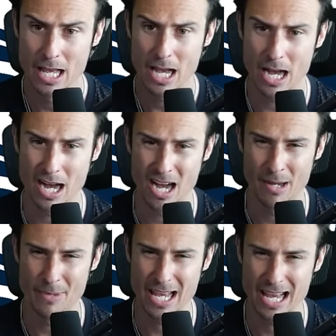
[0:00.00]

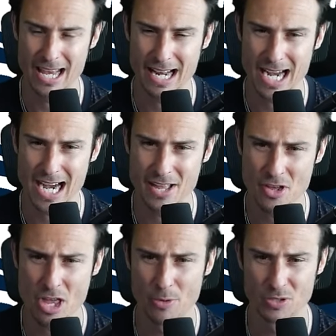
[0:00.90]
and I
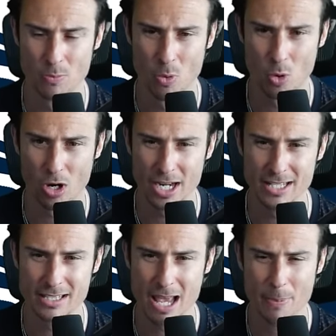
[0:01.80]
thought that was more,
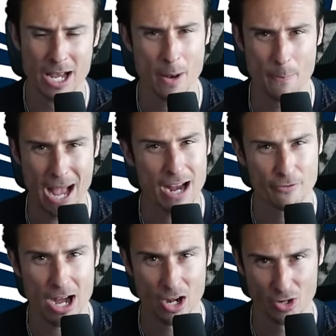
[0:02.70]
and that kind of
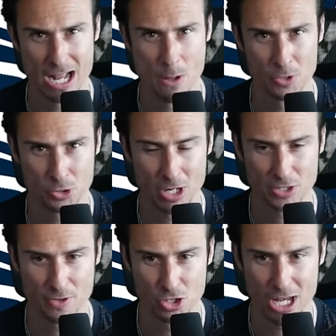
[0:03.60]
backfired down the stretch
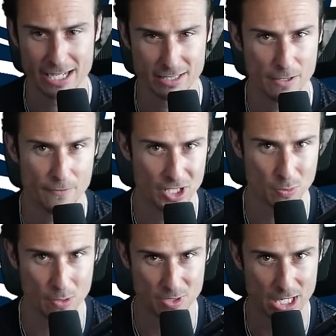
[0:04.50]
for the Jags defense
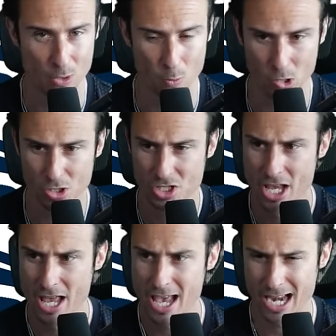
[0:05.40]
when it was getting worse.
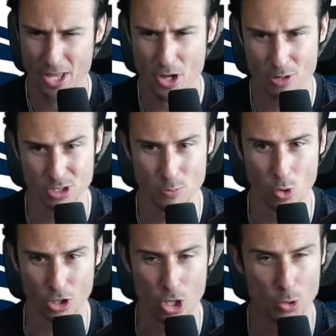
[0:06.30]
And I thought it was
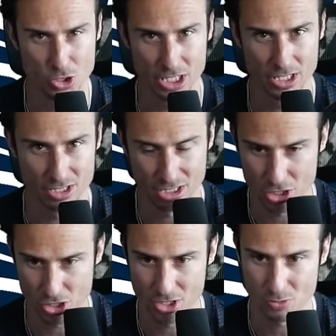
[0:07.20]
more coaching
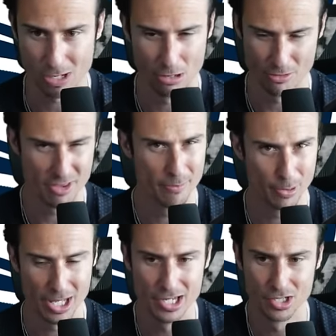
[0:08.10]
decisions rather than the
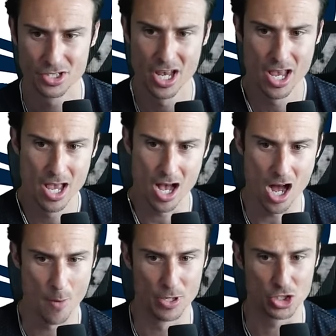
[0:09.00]
players,
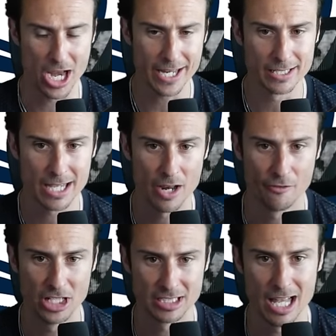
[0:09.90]
but Jenkins kind of
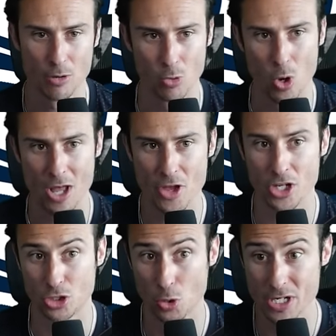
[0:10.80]
fits that role. I
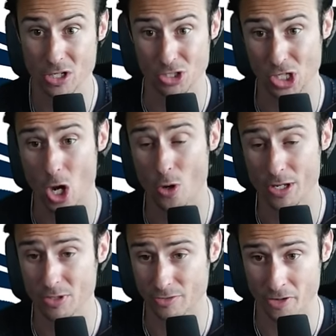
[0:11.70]
thought 2 years ago
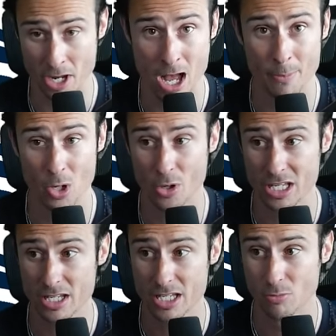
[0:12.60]
he was phenomenal.
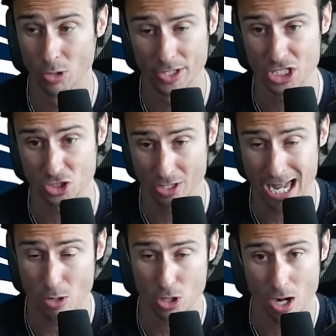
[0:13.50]
He really stood
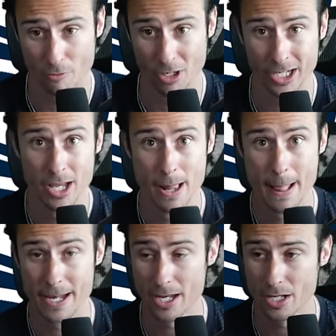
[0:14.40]
out covering
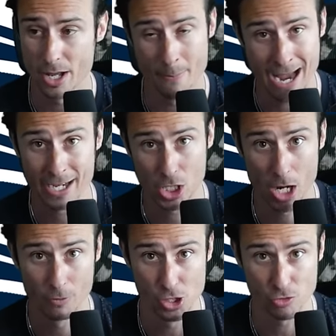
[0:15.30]
in man
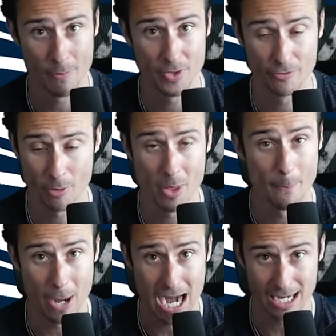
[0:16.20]
coverage from the
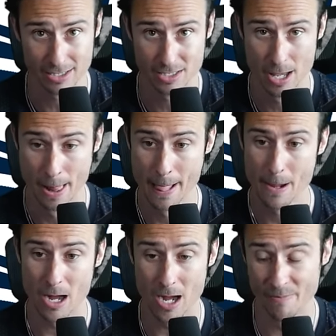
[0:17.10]
box
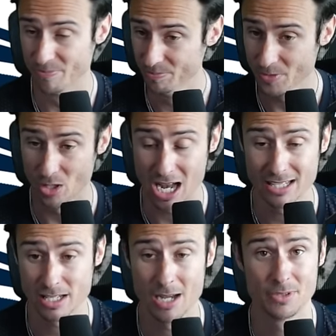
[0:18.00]
a lot
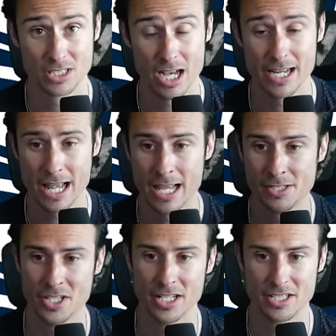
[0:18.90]
of times tight
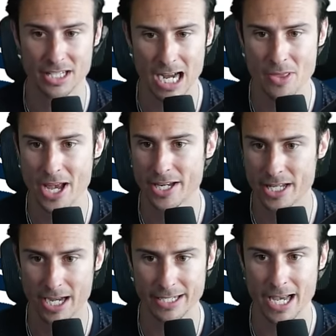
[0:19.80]
ends, and he's a guy that,
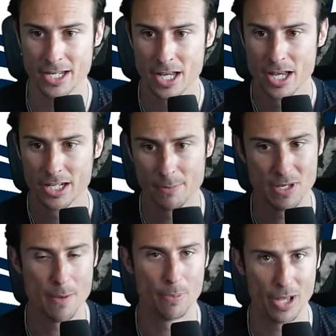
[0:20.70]
yeah, again, can
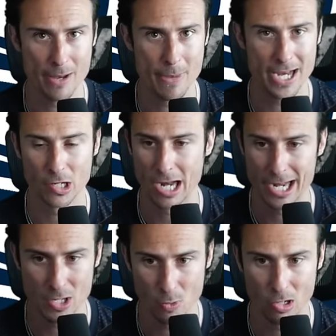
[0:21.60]
be a playmaker
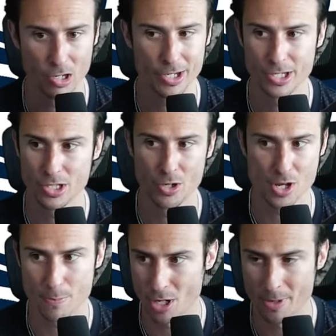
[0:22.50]
anywhere. You know,
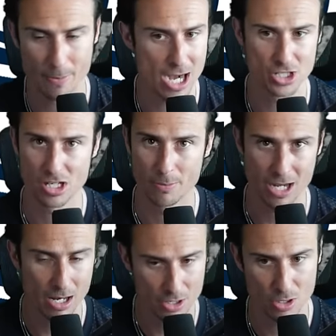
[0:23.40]
you put him in a box,
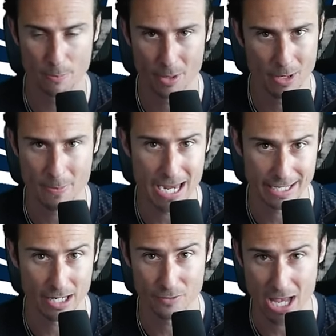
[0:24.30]
you can put him in the back
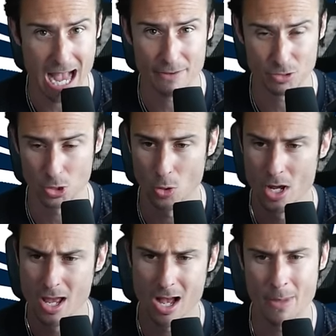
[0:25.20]
end if you have to.
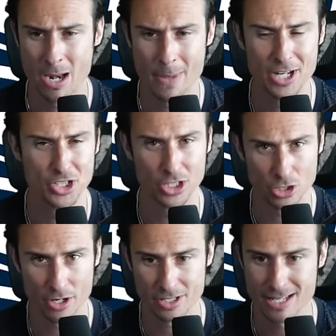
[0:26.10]
I'm not imagining a
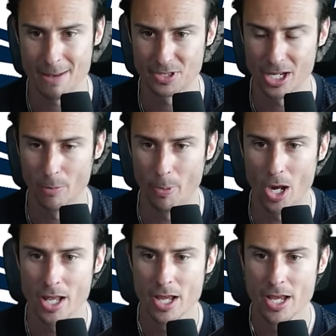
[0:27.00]
ton of snaps there,
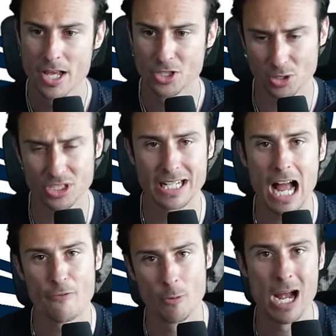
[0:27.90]
but so this is a
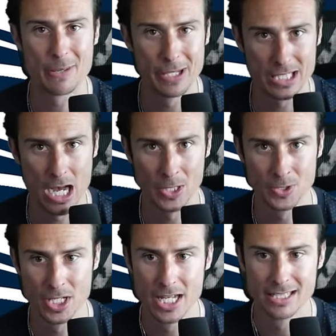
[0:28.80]
guy for Mike
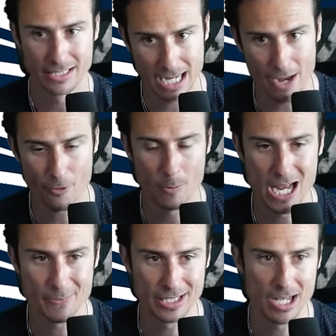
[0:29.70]
McDonald. It's a guy for
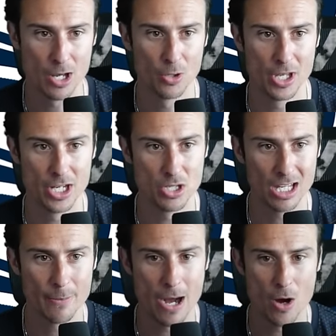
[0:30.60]
Mike McDonald, and you
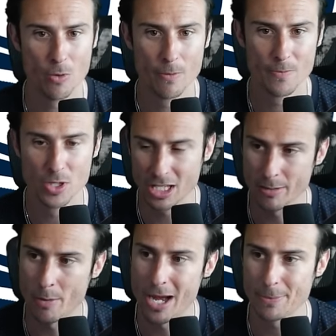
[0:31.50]
think about
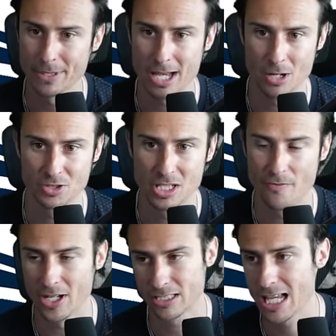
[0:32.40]
Mike McDonald's
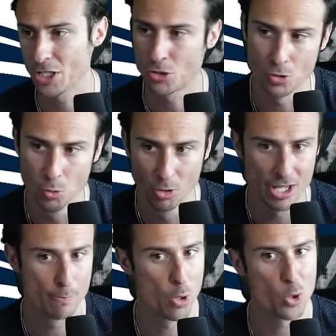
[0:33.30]
defense last year, who
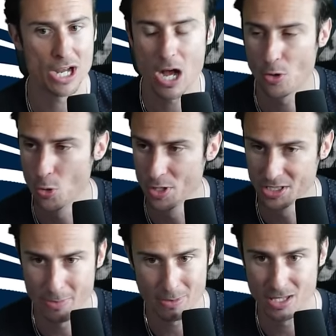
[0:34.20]
really broke out, who
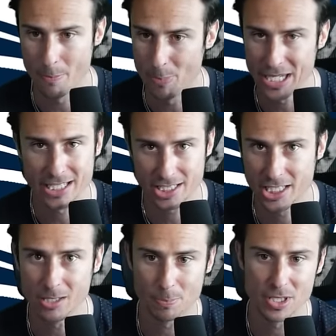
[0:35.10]
was maybe the biggest
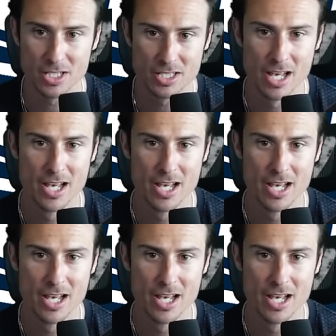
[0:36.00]
key piece